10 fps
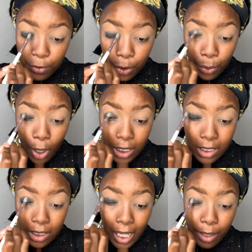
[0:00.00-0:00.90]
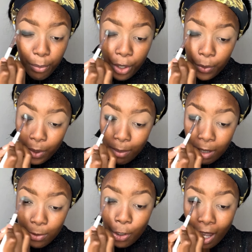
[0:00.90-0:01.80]
you are still at a point where
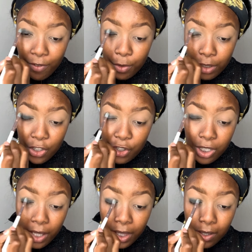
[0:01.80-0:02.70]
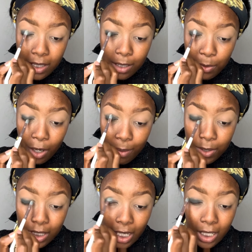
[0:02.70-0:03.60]
maybe you haven't reached 1,000
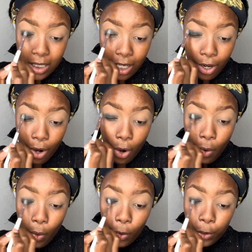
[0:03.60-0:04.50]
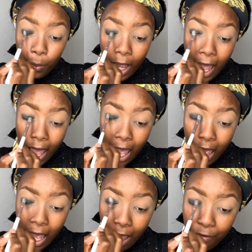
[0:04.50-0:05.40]
subscribers yet, or you
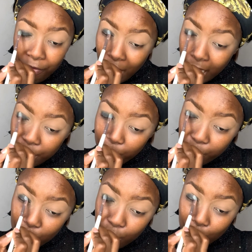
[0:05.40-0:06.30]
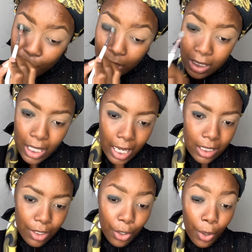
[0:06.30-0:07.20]
have and you've just noticed
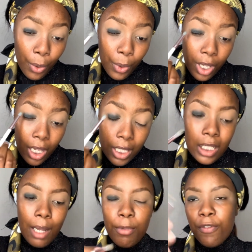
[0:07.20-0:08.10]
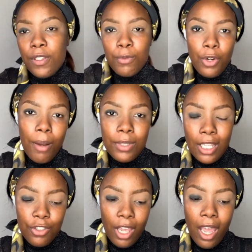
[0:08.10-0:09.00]
that, you know, the number of subscribers
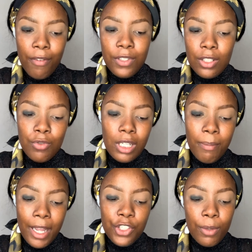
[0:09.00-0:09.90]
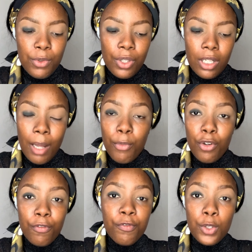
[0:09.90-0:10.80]
that you have doesn't really match up to the number
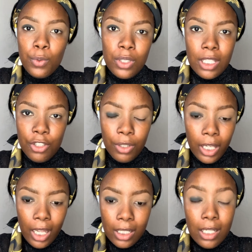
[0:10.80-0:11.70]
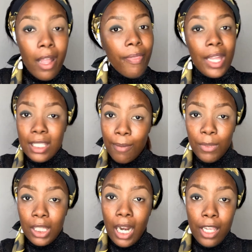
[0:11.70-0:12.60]
of views that you get. That's
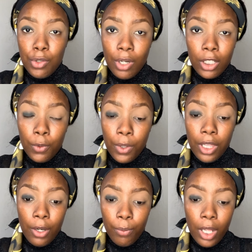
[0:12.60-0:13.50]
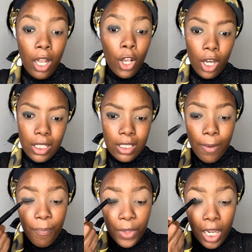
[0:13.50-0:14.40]
something that I struggled with a lot.
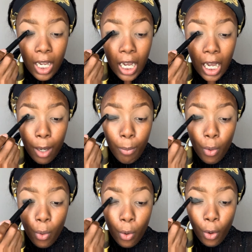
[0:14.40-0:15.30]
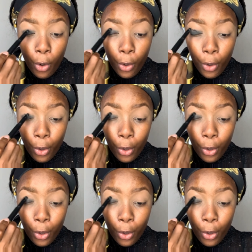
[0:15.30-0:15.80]
Or